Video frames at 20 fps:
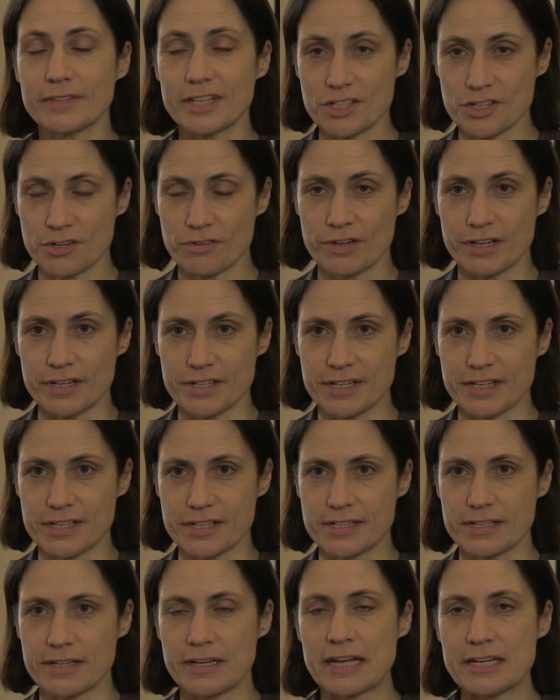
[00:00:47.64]
That's correct,
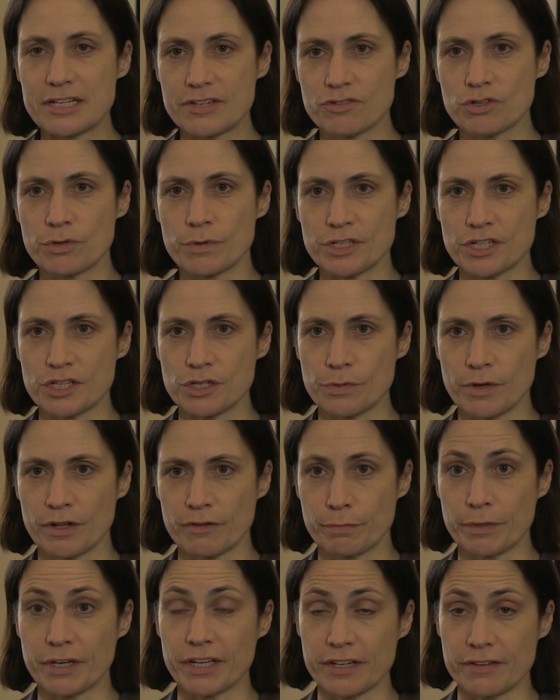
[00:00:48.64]
yes. End of
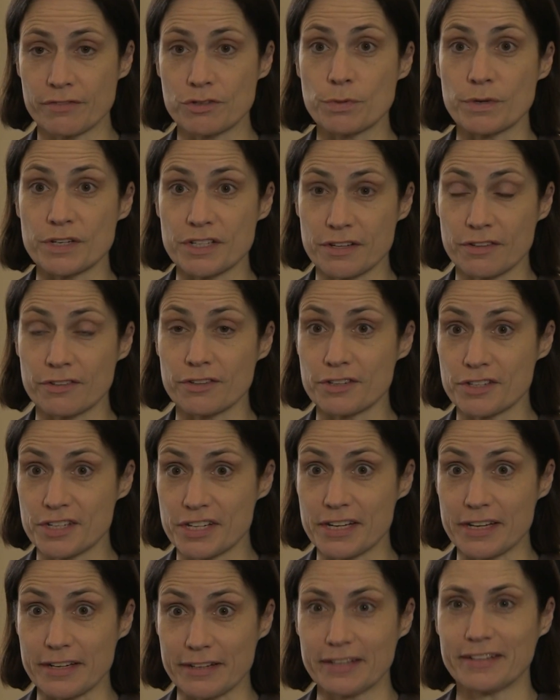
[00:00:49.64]
2012, beginning of
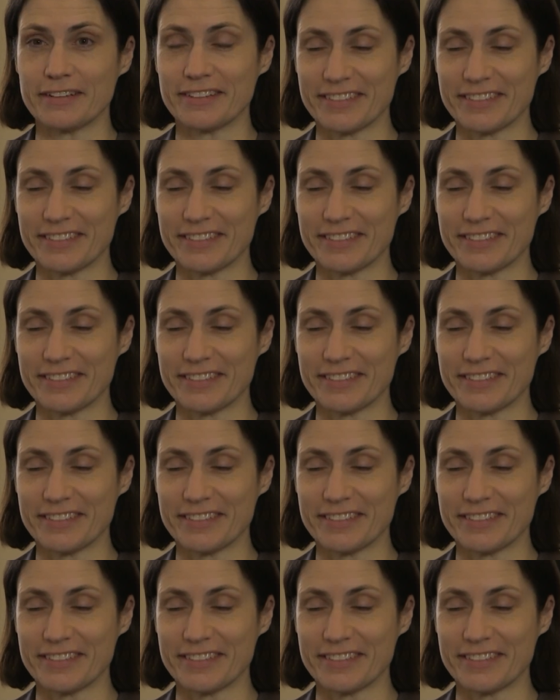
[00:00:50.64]
2013.